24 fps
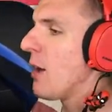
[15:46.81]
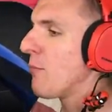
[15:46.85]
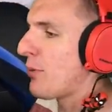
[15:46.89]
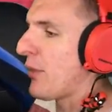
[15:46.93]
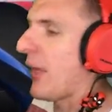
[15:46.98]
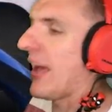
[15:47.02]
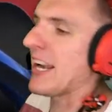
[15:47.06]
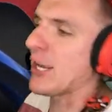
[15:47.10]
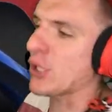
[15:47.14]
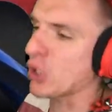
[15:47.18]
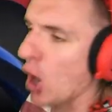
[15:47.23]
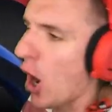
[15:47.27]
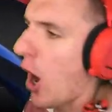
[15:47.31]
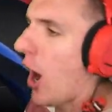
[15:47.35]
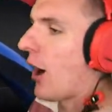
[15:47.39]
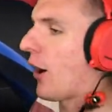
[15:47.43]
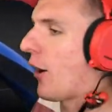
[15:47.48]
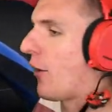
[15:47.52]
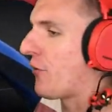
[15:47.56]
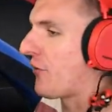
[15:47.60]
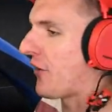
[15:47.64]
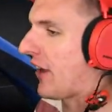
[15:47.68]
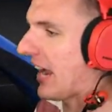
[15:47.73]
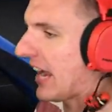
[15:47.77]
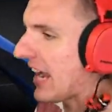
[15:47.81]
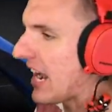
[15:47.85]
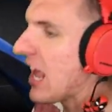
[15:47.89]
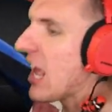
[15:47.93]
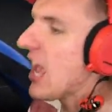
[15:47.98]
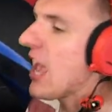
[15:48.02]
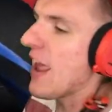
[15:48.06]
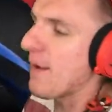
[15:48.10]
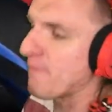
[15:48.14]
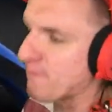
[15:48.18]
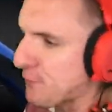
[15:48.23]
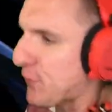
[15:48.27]
played Carlton
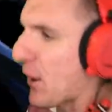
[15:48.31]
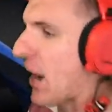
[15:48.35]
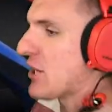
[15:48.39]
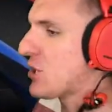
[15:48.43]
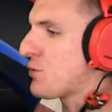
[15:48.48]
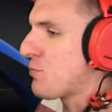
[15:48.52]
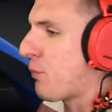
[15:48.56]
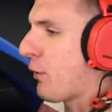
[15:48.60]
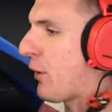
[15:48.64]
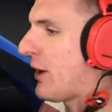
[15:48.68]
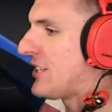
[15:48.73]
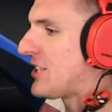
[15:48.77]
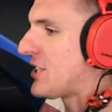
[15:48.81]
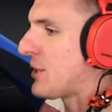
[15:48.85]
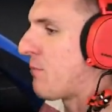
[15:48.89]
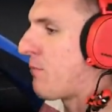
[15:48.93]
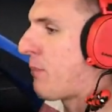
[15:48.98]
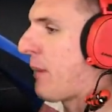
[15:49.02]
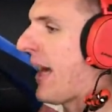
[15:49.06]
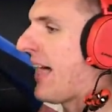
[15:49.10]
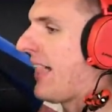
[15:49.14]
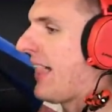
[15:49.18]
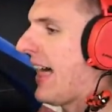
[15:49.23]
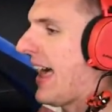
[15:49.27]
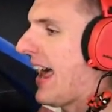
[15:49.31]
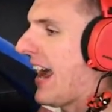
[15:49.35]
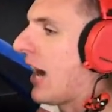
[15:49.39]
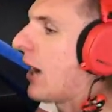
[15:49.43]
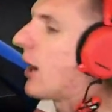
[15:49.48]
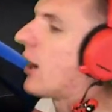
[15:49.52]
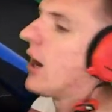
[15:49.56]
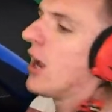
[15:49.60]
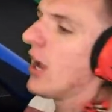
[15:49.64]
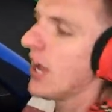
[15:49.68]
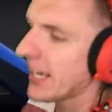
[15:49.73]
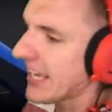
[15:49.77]
in Fresh Prince of Bel
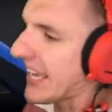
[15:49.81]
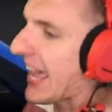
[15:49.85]
Air.